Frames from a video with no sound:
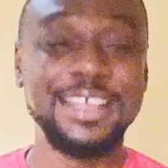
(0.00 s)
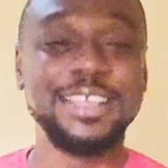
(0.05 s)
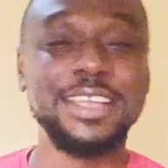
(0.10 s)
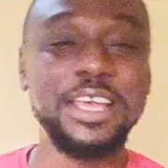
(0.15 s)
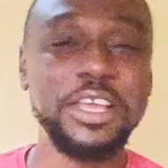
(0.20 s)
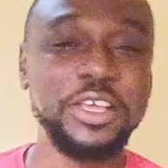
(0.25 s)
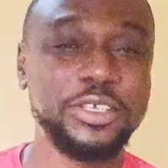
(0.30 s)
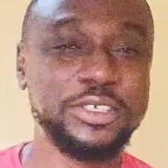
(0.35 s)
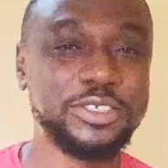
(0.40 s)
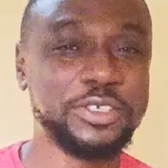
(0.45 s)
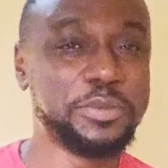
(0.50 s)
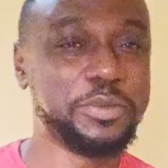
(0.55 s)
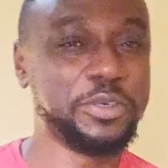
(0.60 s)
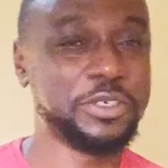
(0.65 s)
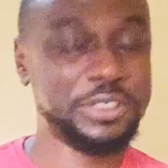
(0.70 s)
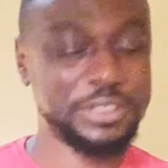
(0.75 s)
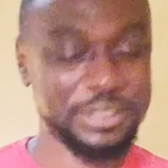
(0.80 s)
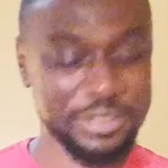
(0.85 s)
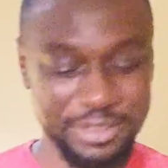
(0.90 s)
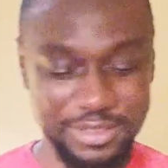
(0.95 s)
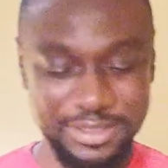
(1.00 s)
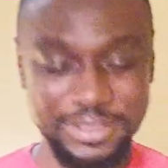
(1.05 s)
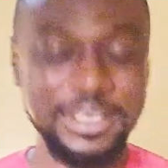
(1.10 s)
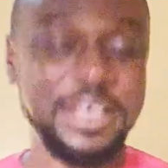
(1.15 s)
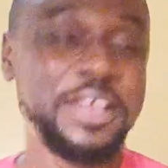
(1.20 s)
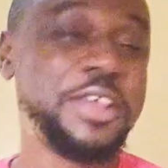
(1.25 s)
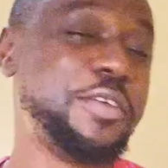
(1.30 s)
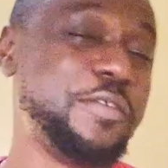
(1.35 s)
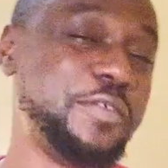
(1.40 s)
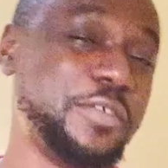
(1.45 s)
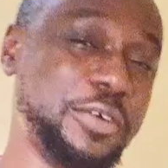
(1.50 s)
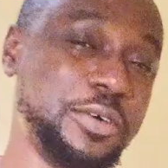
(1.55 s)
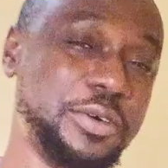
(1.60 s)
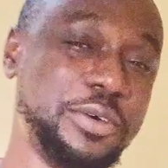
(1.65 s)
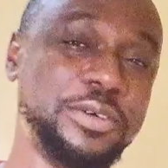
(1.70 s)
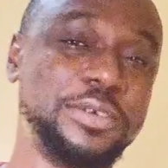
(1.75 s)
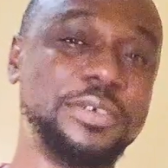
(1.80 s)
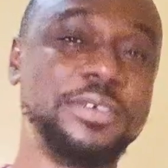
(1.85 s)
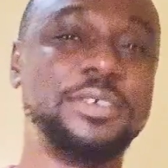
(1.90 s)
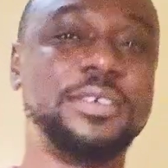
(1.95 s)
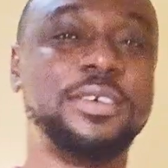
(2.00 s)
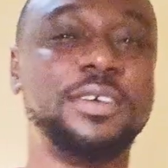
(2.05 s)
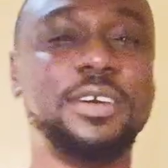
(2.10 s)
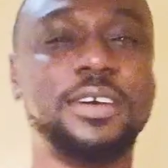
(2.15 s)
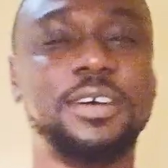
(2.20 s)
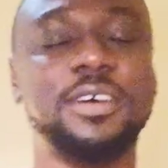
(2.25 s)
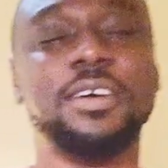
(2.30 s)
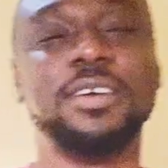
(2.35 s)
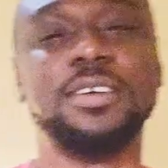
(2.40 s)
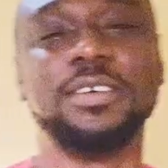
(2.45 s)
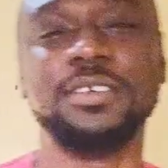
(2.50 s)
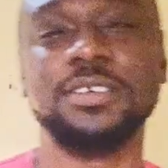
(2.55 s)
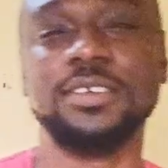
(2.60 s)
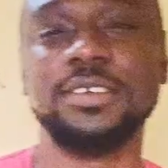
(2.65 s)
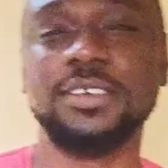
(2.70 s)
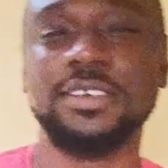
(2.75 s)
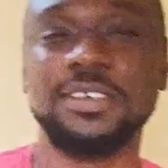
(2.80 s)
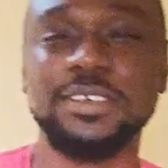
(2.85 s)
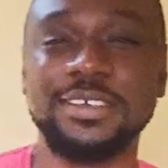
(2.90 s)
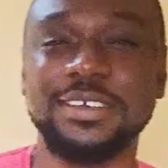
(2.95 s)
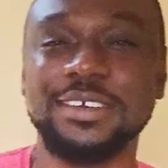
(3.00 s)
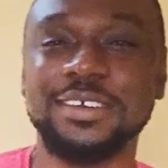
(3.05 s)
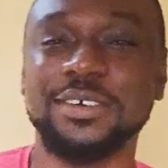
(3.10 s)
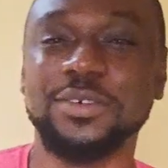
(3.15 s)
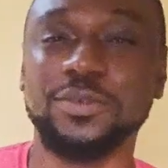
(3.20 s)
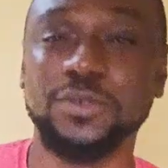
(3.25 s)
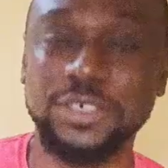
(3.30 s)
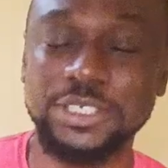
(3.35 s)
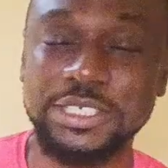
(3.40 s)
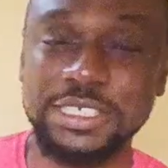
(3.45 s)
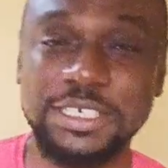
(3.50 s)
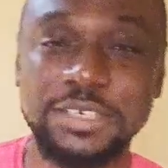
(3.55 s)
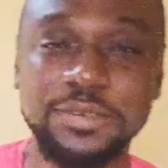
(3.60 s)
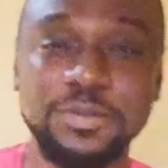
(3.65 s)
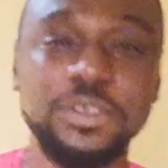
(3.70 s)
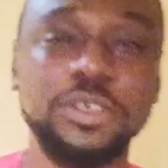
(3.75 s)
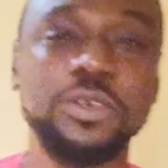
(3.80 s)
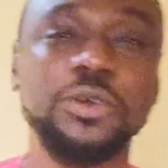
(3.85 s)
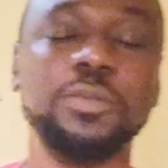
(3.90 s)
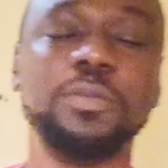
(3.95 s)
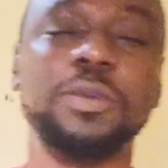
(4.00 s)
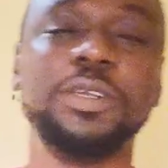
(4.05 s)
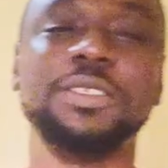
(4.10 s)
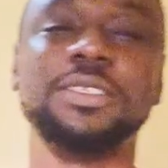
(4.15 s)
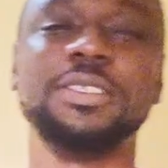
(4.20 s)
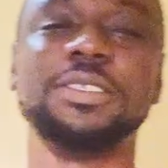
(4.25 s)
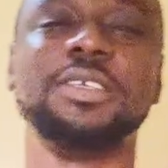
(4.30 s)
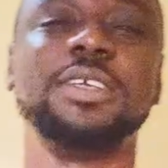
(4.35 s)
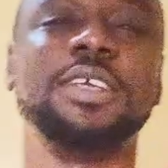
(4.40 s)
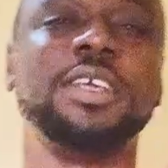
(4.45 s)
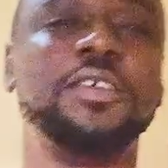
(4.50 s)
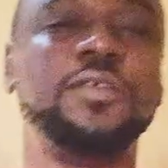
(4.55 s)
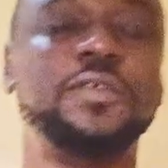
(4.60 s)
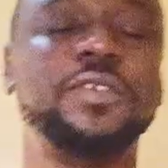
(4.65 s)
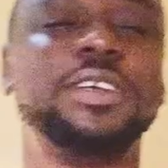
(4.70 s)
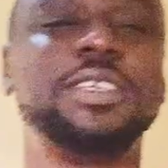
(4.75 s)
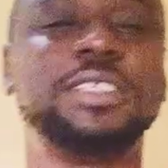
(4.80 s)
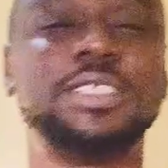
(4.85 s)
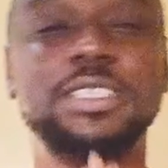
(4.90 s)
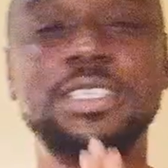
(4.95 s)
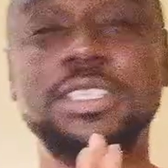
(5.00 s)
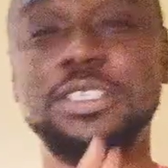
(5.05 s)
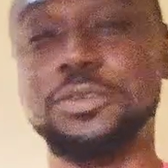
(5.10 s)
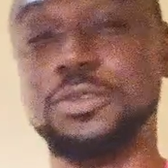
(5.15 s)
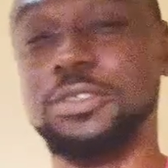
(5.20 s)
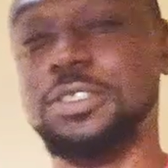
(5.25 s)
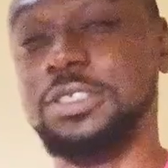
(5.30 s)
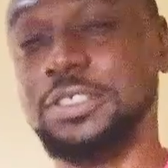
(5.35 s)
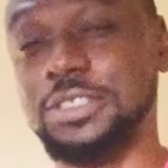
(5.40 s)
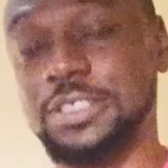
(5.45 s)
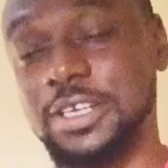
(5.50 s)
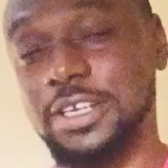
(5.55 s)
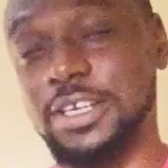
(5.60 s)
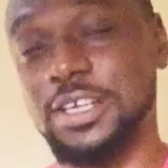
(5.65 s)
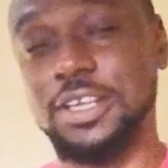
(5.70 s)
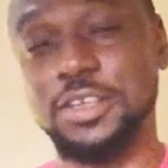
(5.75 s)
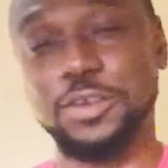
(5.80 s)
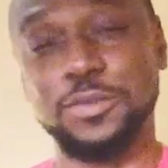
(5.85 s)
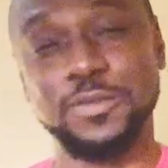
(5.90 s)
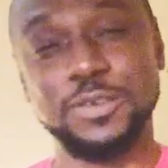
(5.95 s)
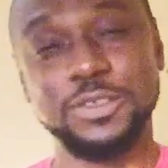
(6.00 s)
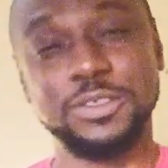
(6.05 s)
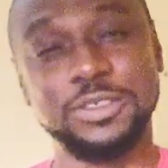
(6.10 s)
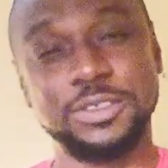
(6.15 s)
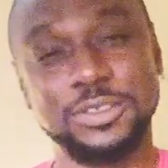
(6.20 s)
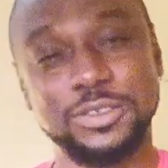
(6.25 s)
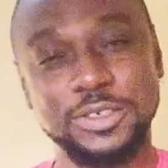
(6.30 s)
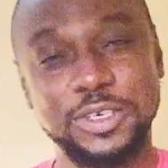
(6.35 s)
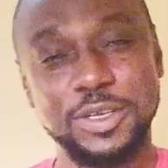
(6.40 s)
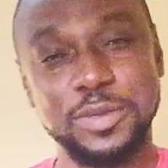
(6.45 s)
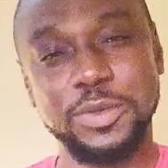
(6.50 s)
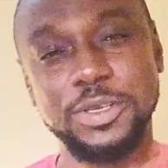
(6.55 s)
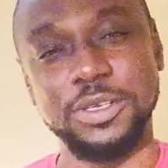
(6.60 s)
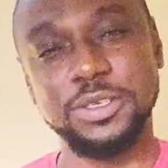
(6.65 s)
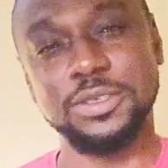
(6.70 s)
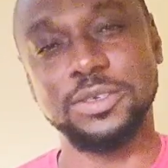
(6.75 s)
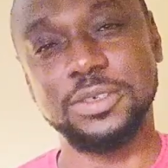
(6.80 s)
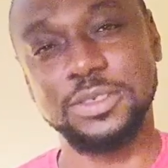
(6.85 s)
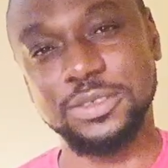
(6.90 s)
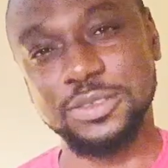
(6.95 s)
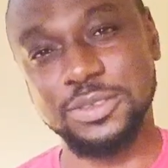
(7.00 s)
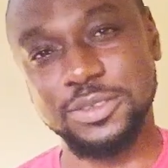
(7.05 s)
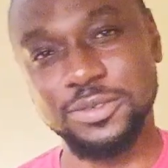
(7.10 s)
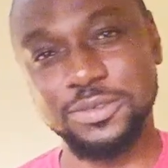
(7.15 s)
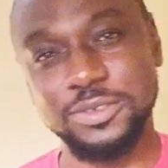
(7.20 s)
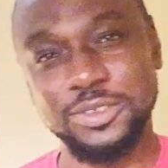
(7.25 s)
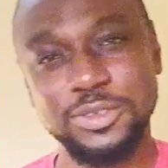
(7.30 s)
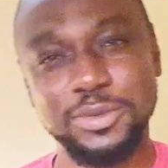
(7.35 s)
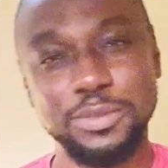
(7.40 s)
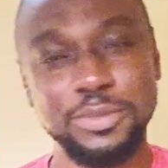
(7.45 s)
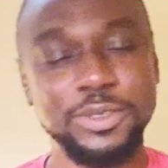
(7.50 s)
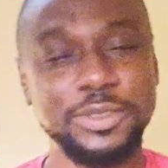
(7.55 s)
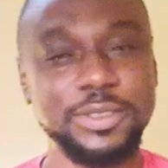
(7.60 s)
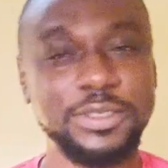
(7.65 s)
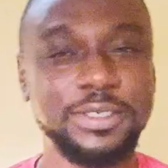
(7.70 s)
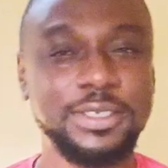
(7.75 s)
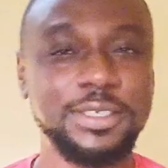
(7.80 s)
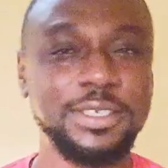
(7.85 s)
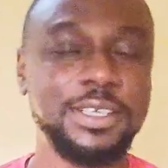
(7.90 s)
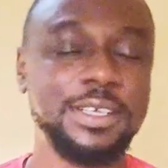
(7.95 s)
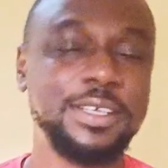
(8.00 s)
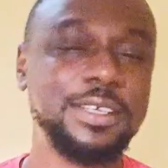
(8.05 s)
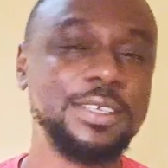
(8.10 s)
Thank you so much. Thank you for watching the video. Please, if you are still new on this channel and you've not subscribed, hit on the subscription button